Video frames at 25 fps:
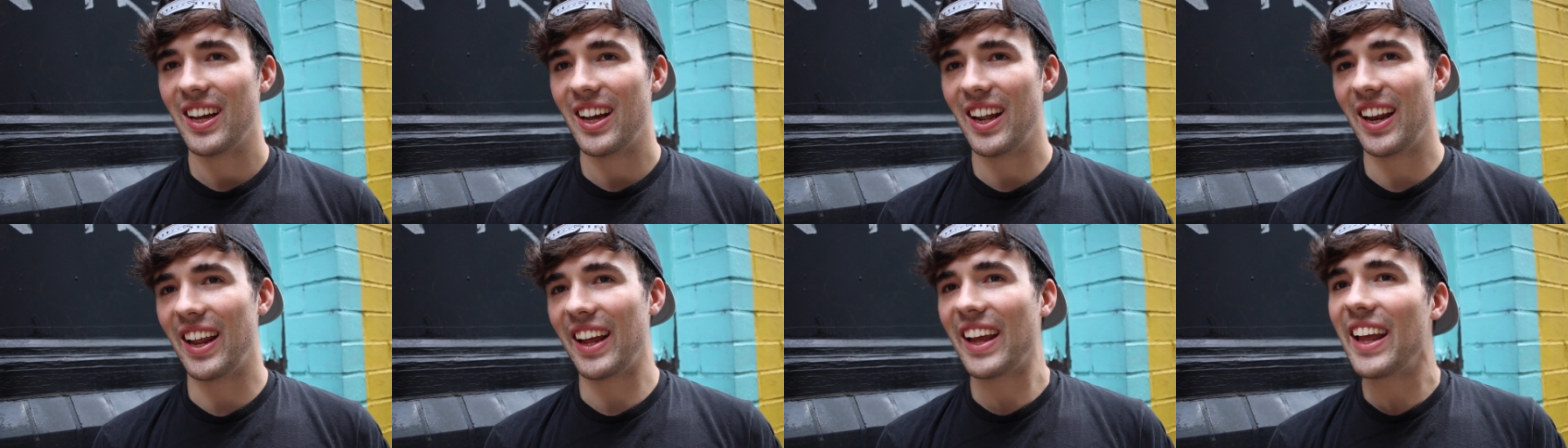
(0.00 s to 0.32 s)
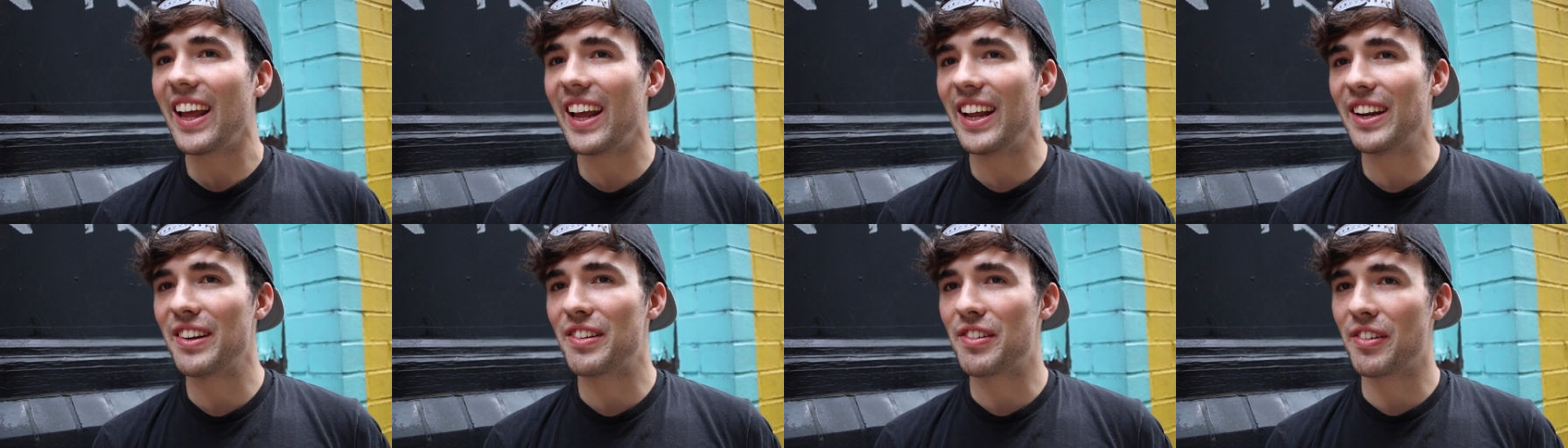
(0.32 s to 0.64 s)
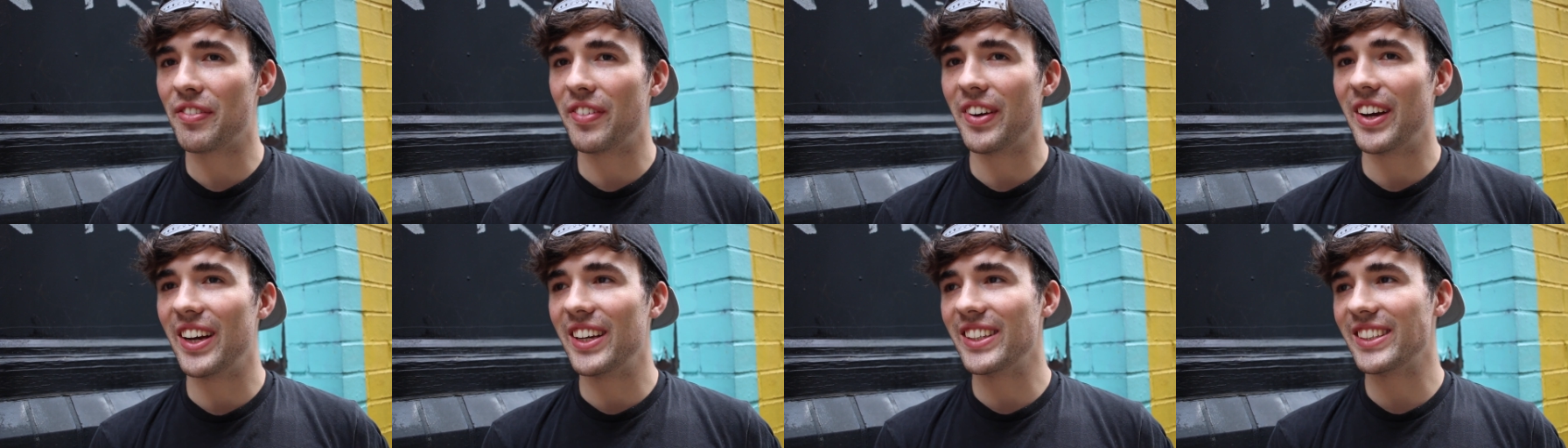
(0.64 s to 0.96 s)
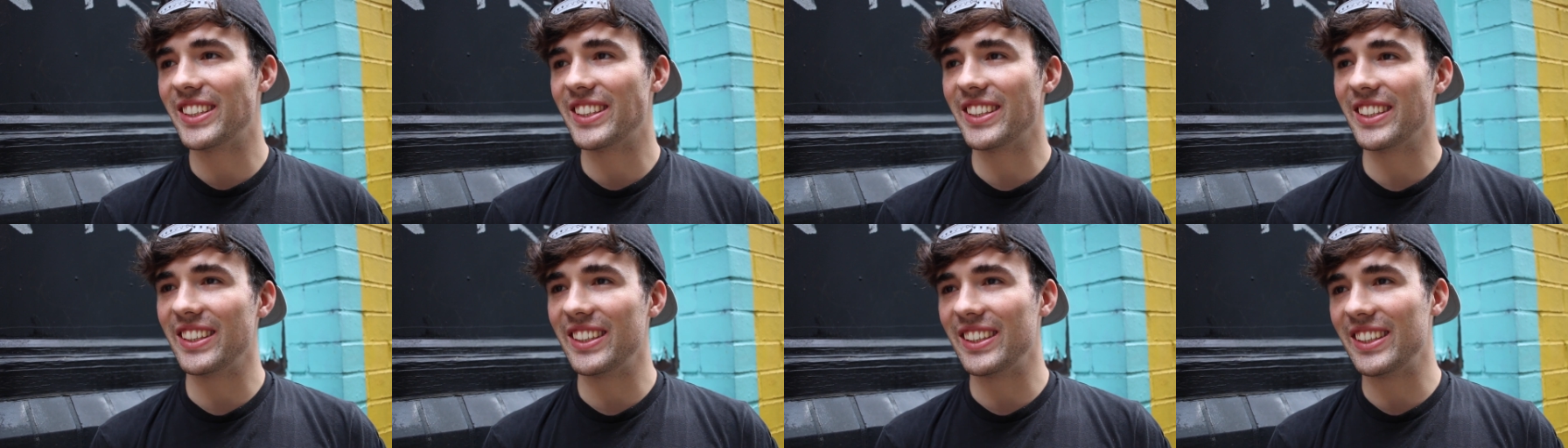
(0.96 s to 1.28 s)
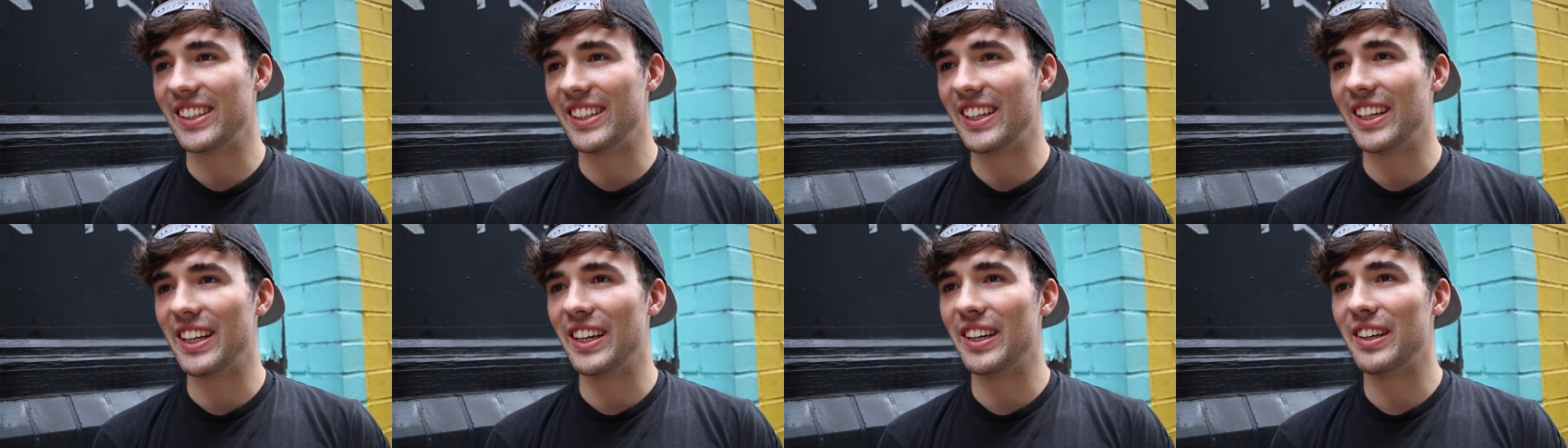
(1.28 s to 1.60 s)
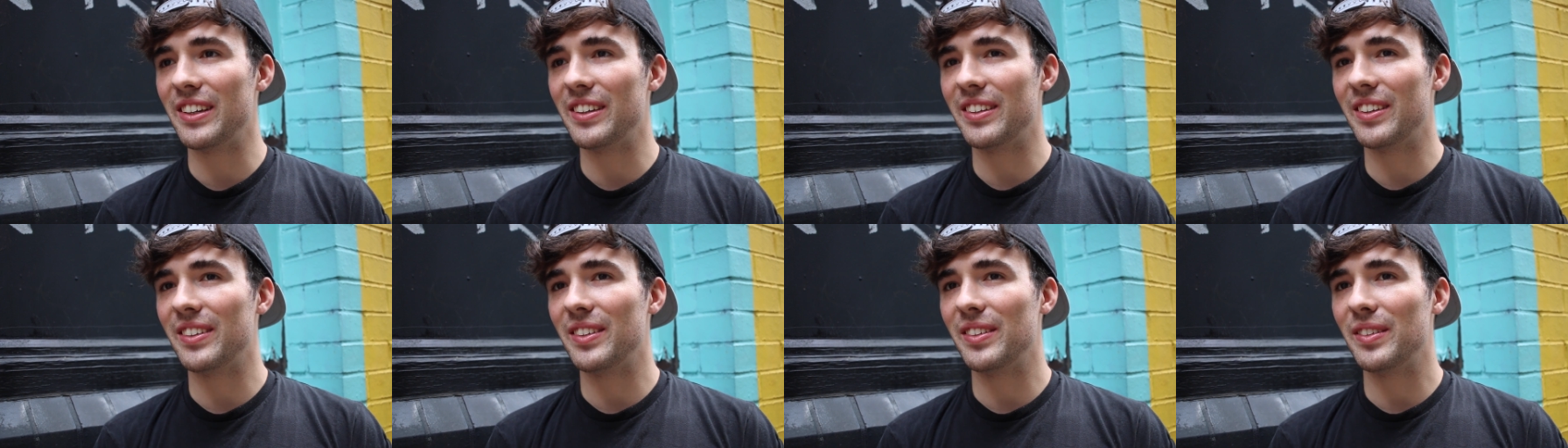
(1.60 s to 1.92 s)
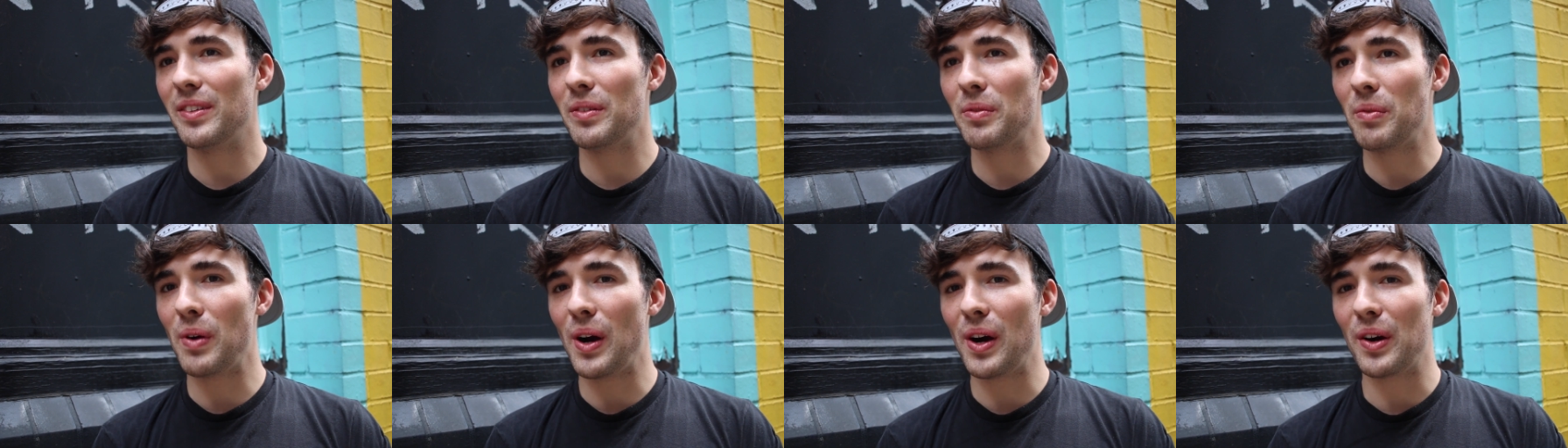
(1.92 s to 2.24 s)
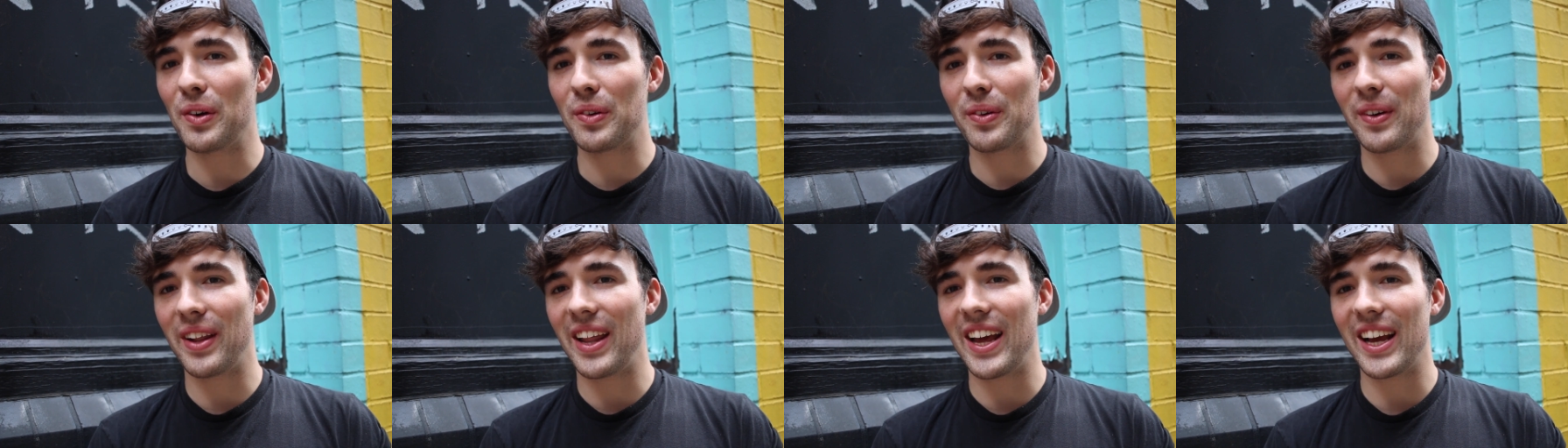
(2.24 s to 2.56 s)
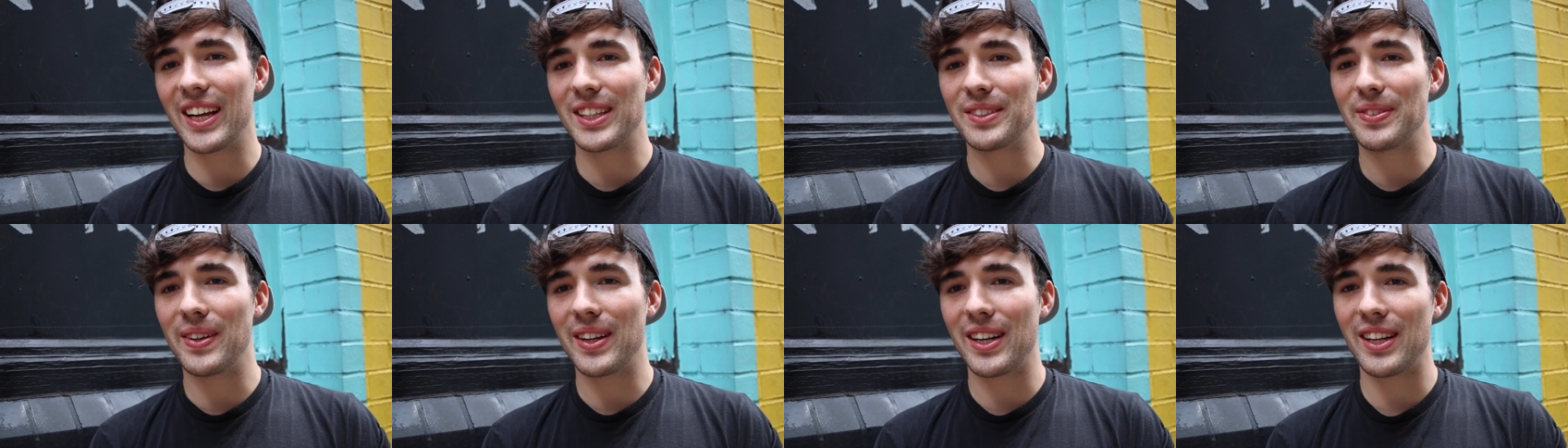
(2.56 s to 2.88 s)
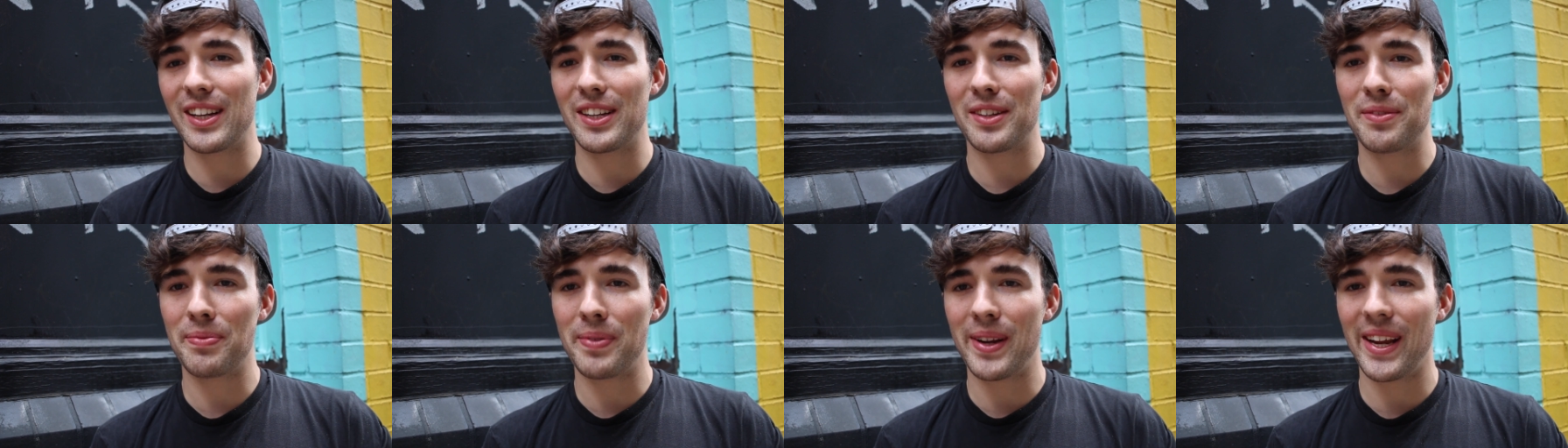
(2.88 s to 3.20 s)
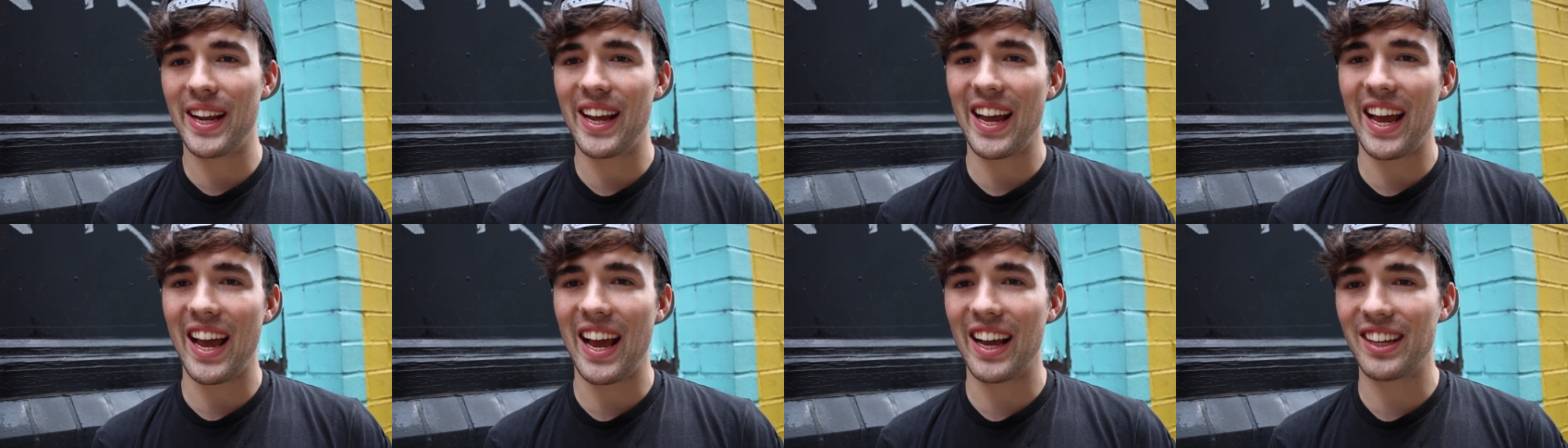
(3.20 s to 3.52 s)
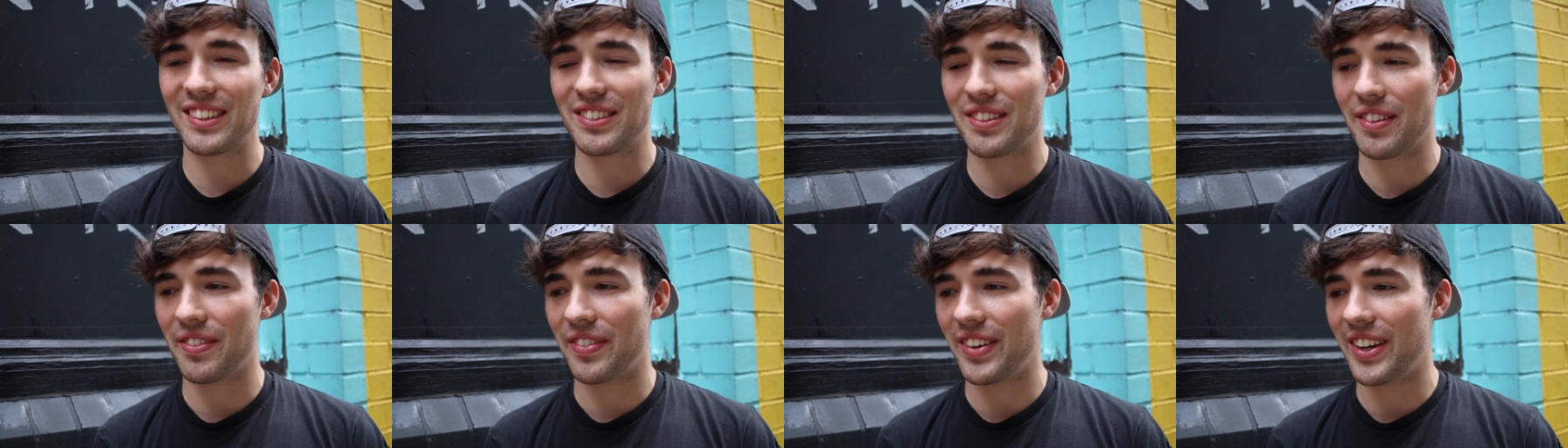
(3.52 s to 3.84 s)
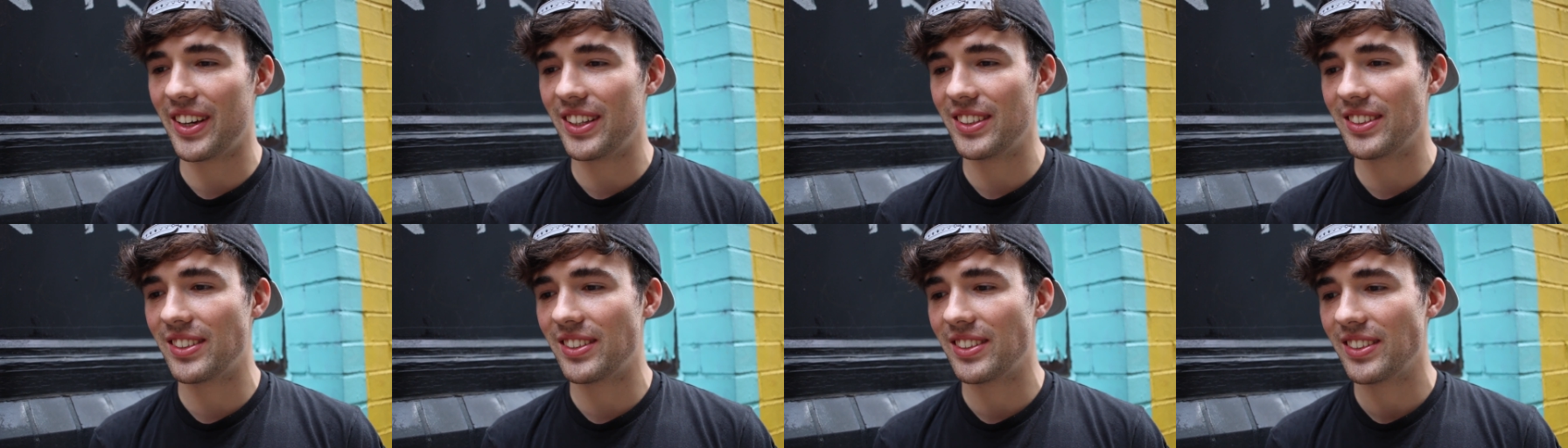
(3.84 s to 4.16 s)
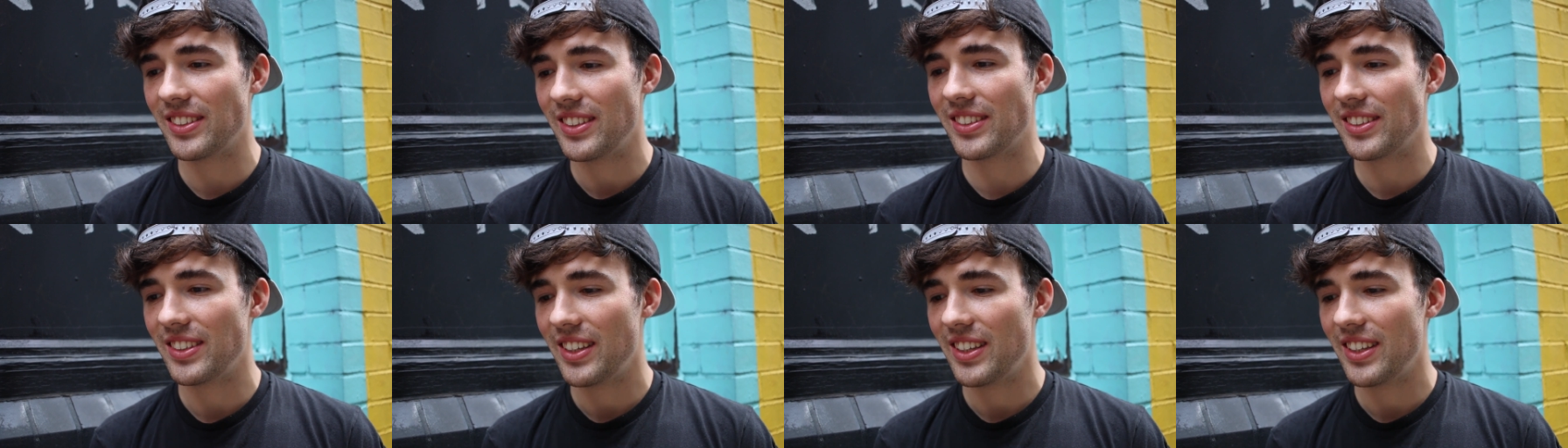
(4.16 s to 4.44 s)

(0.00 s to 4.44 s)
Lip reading: are like introverts in a world where they're expected to be extroverts.